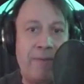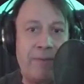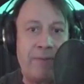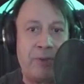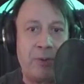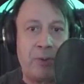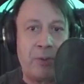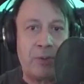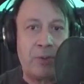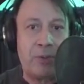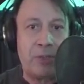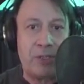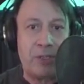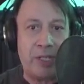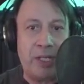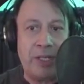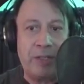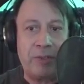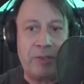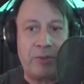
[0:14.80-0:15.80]
your
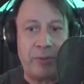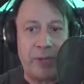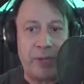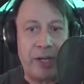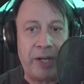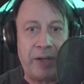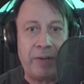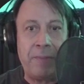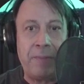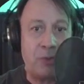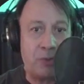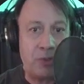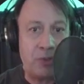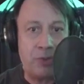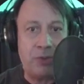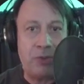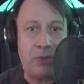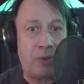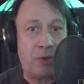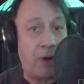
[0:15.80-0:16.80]
scene created,
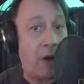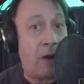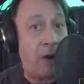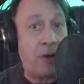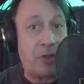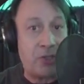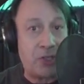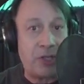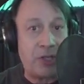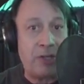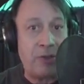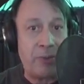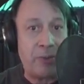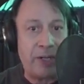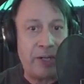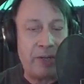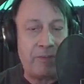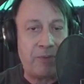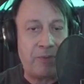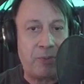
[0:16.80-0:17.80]
your art
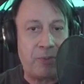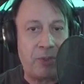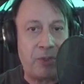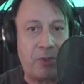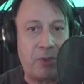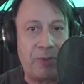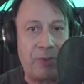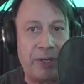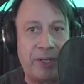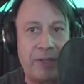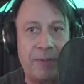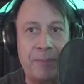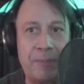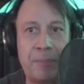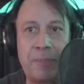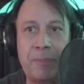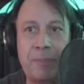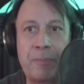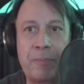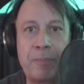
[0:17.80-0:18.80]
generated from Cuebric,
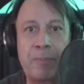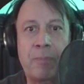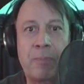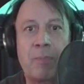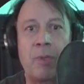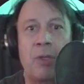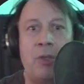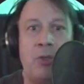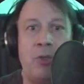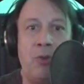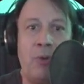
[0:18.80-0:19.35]
you